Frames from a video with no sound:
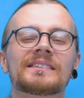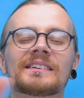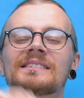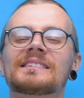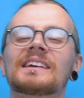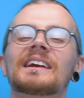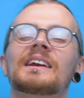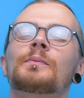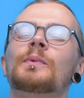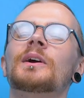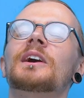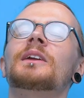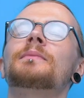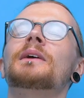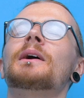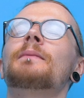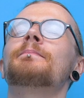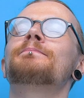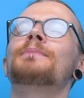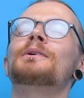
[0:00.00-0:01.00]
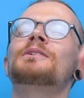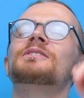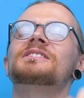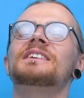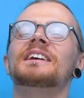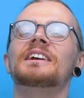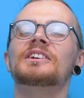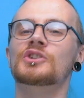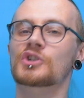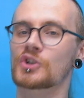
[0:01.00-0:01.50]
Today, we're going to be
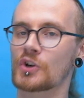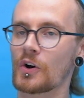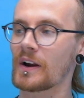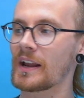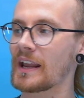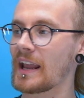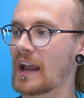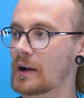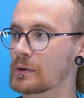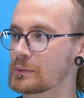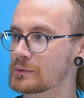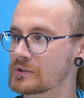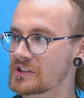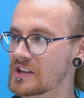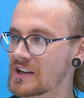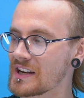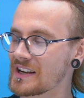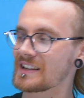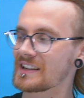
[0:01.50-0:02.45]
unboxing and trying out